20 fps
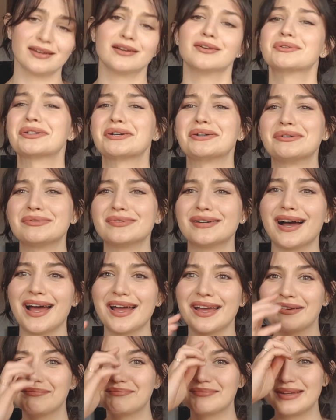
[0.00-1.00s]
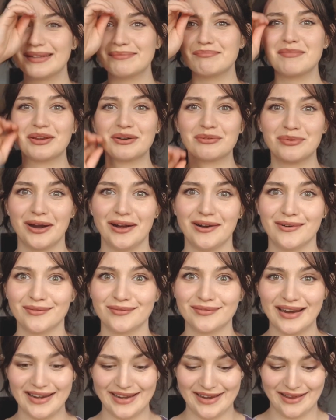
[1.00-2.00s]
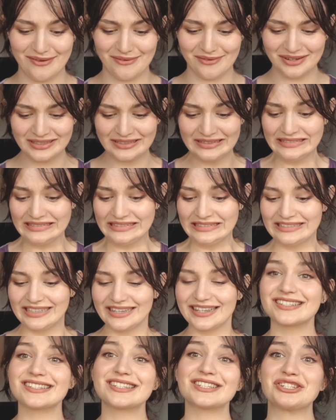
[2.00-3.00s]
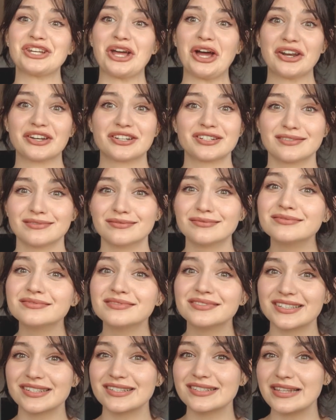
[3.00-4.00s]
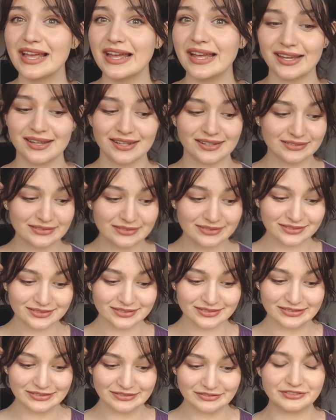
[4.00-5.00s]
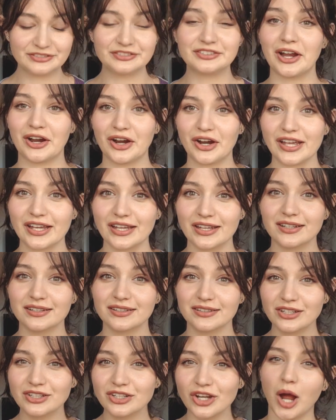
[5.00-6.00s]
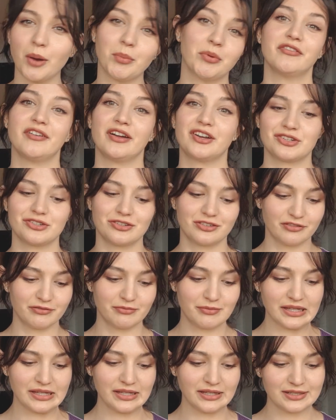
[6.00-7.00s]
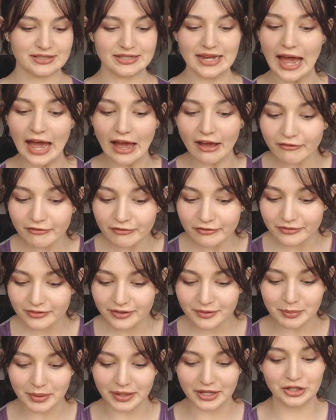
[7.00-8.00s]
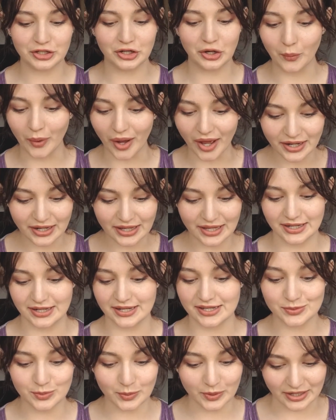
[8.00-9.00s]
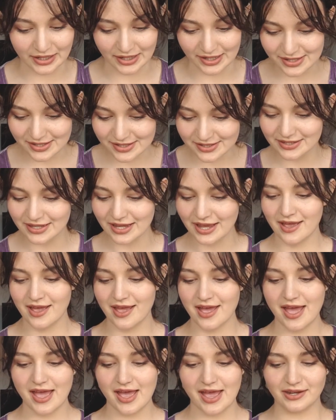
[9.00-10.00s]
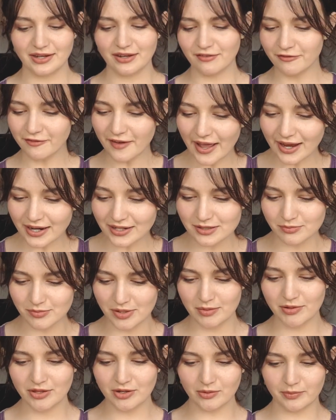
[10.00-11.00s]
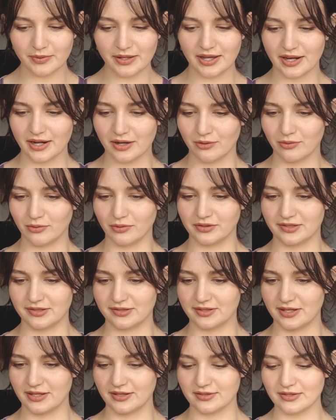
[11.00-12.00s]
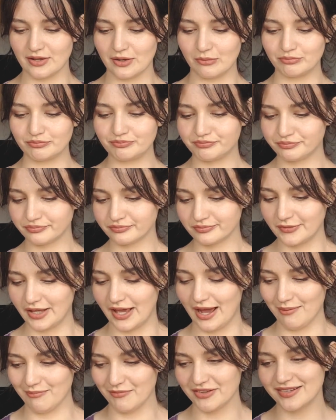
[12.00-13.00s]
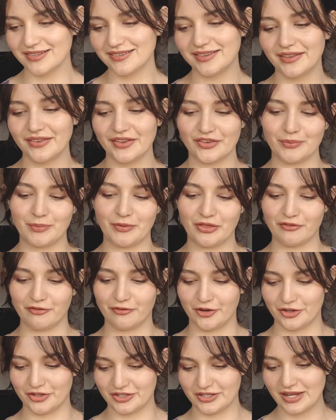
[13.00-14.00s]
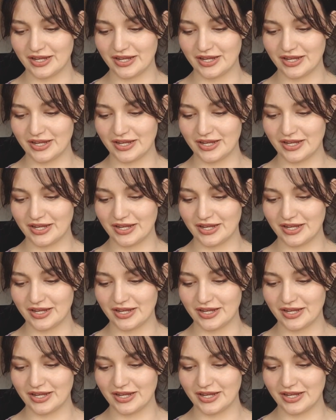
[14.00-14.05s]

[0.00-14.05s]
Oh no, I'm mid-row right now. This is like very not professional of me to have, but you know what? It is what it is. And in fact, maybe it'll be kind of cool to see. So yeah, this is the Elizabeth I.